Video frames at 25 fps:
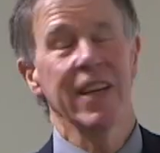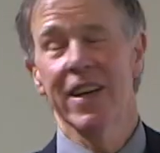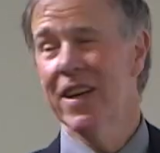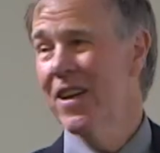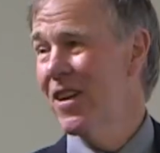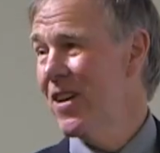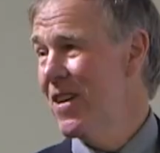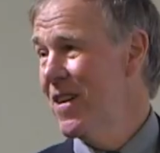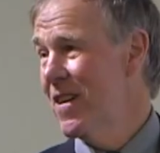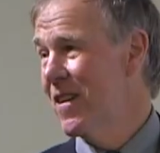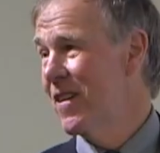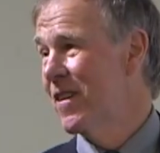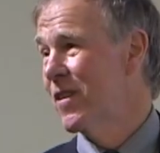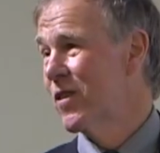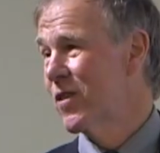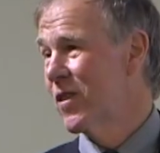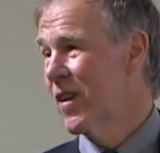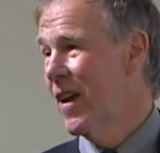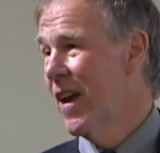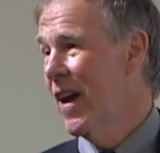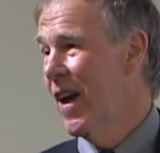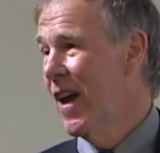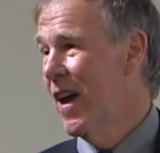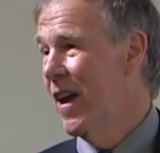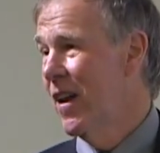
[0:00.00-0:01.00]
10 years
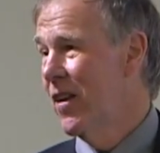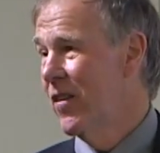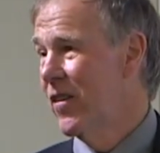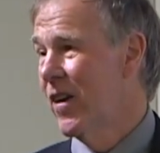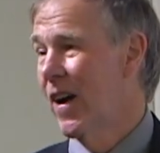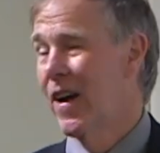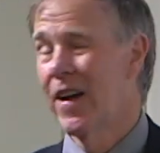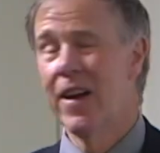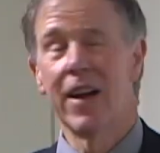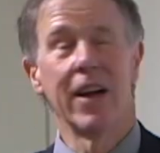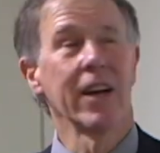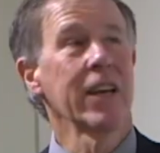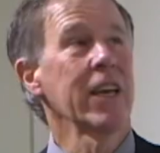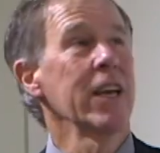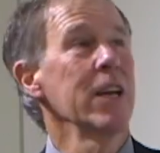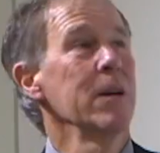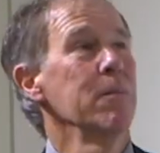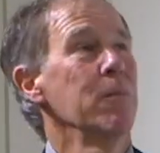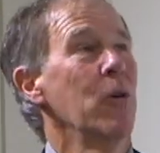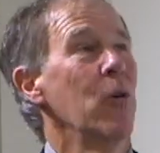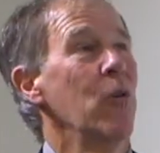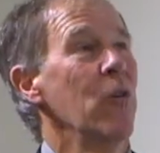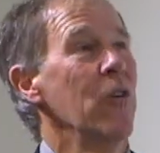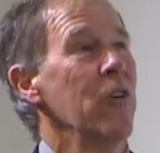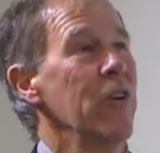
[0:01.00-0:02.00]
and die like
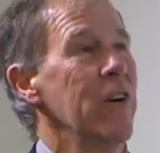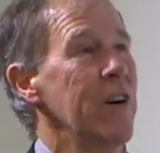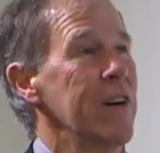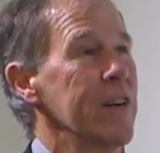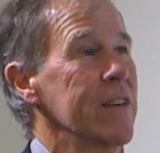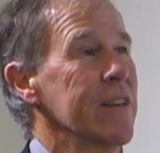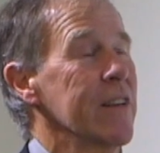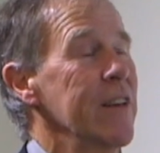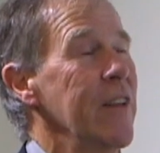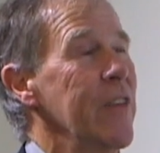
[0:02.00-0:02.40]
him or not?